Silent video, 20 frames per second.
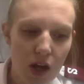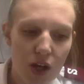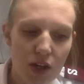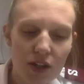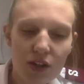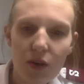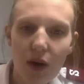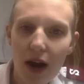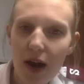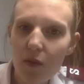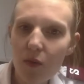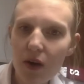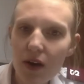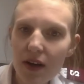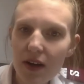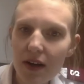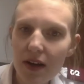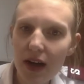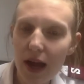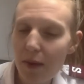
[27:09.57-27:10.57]
So
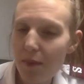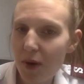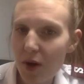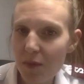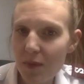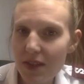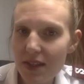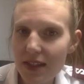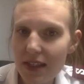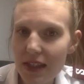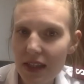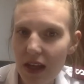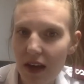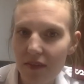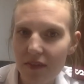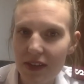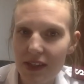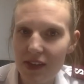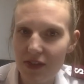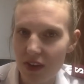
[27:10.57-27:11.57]
I purposely left
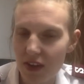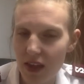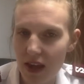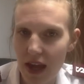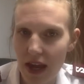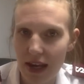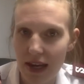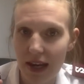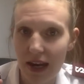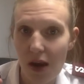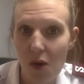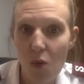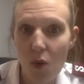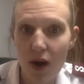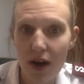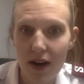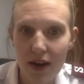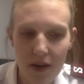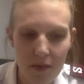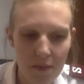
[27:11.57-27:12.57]
this for the end and I
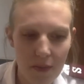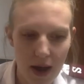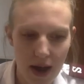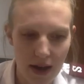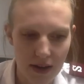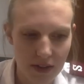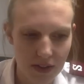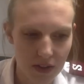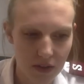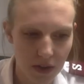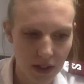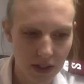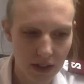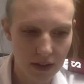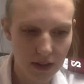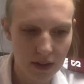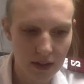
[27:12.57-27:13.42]
want to come back to it.